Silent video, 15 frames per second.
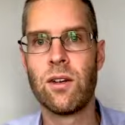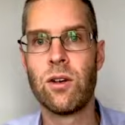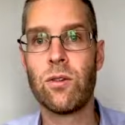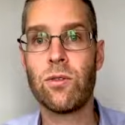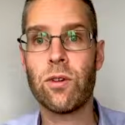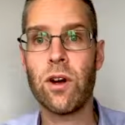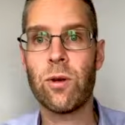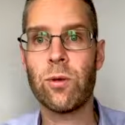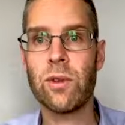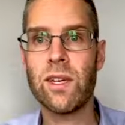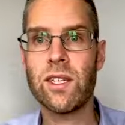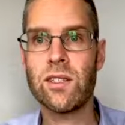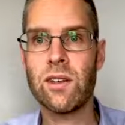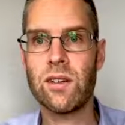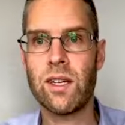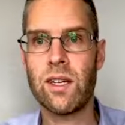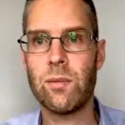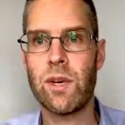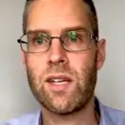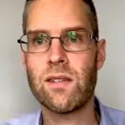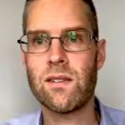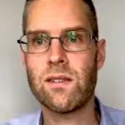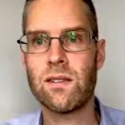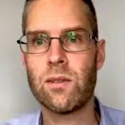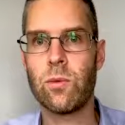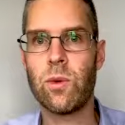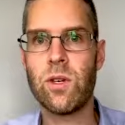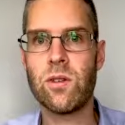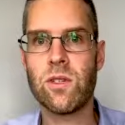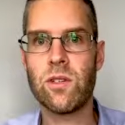For our relational database,
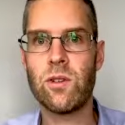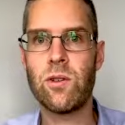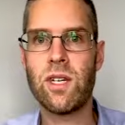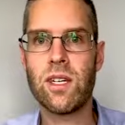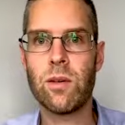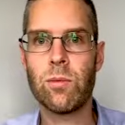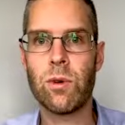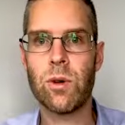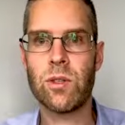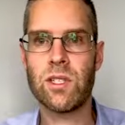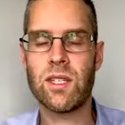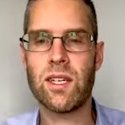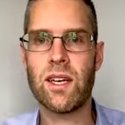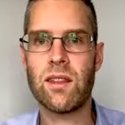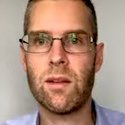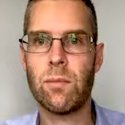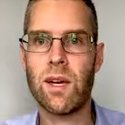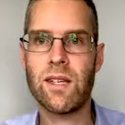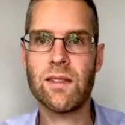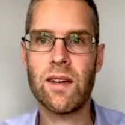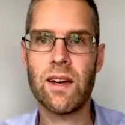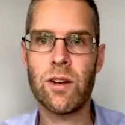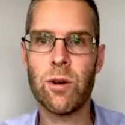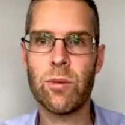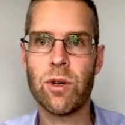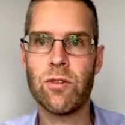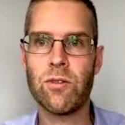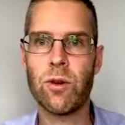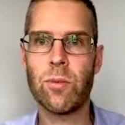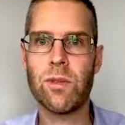we use a unique approach to get the best I/O
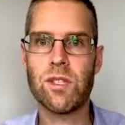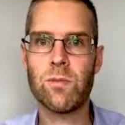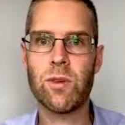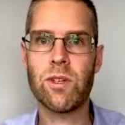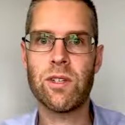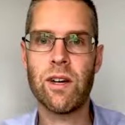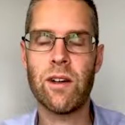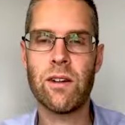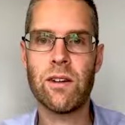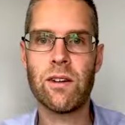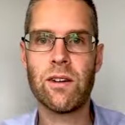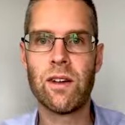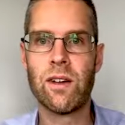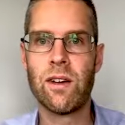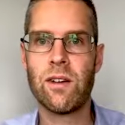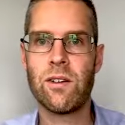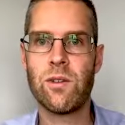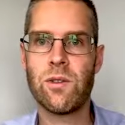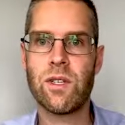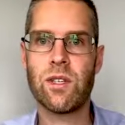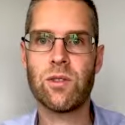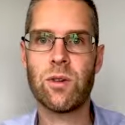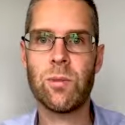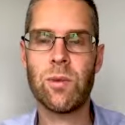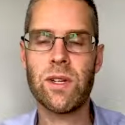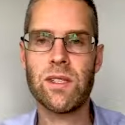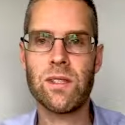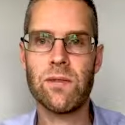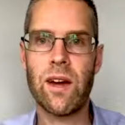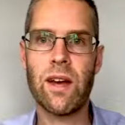performance per dollar, using
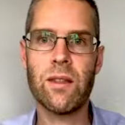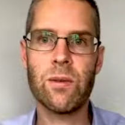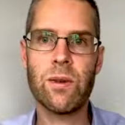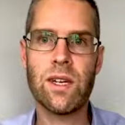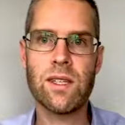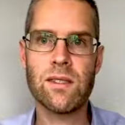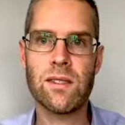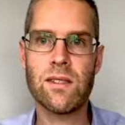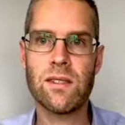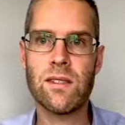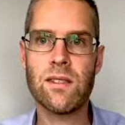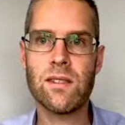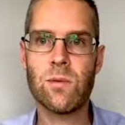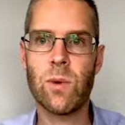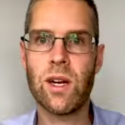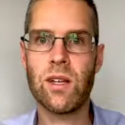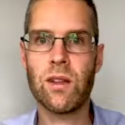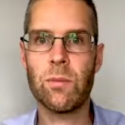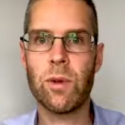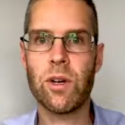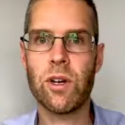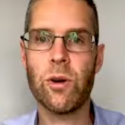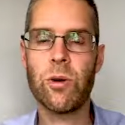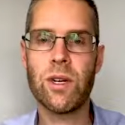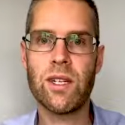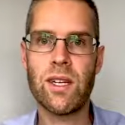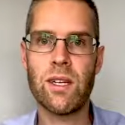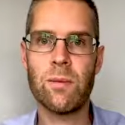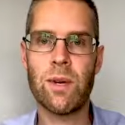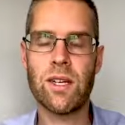triplets of i3 instances running the Percona
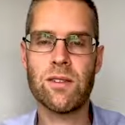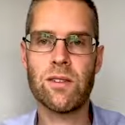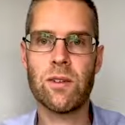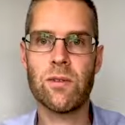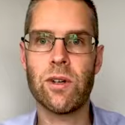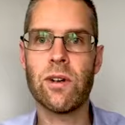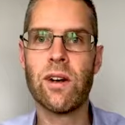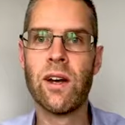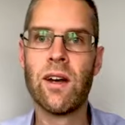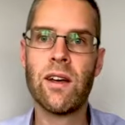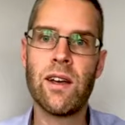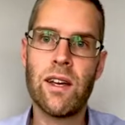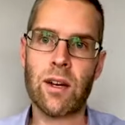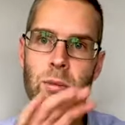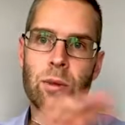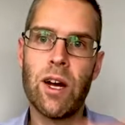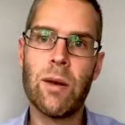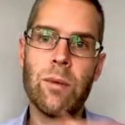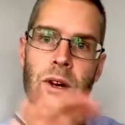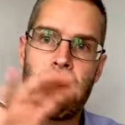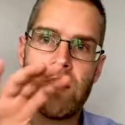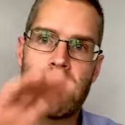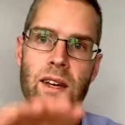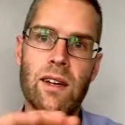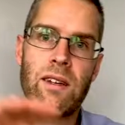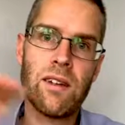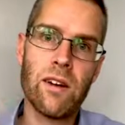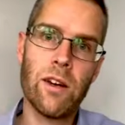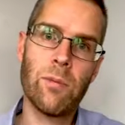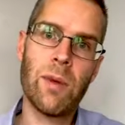database server in a
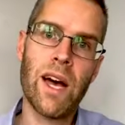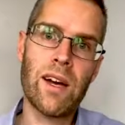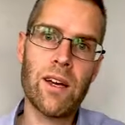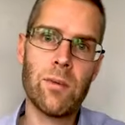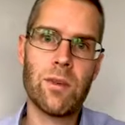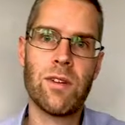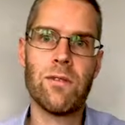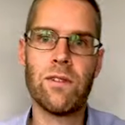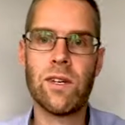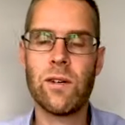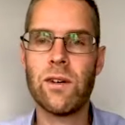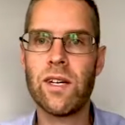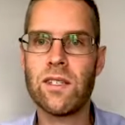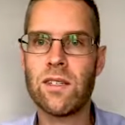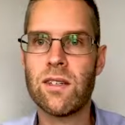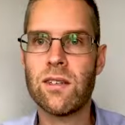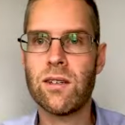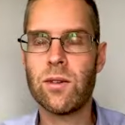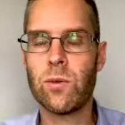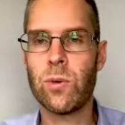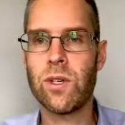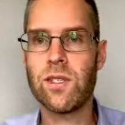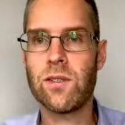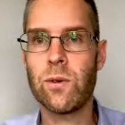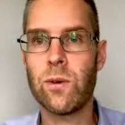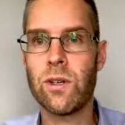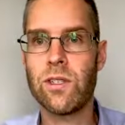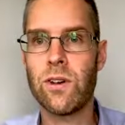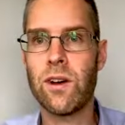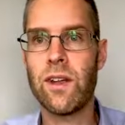primary-secondary backup configuration, with
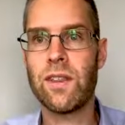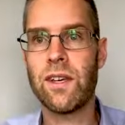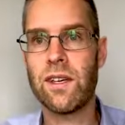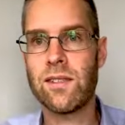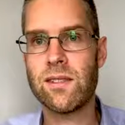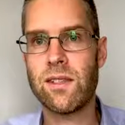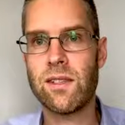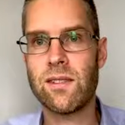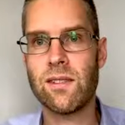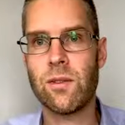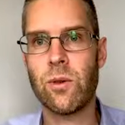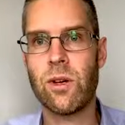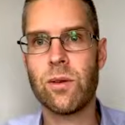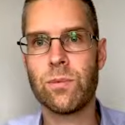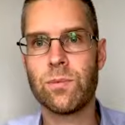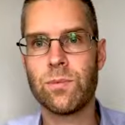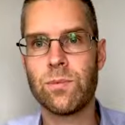storage on the instance store.